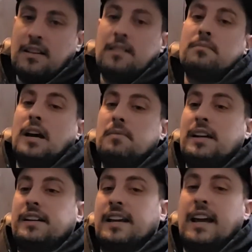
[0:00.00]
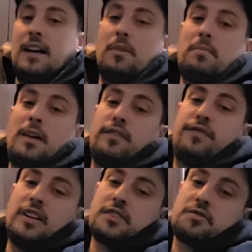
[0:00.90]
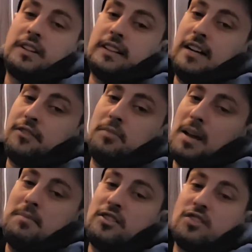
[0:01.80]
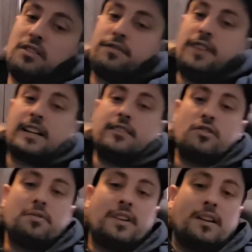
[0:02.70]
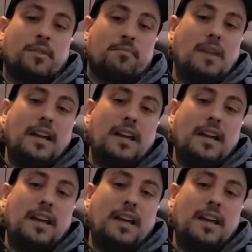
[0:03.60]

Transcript: Maybe you can, but maybe fields relevel. Maybe you don't fucking do that. With me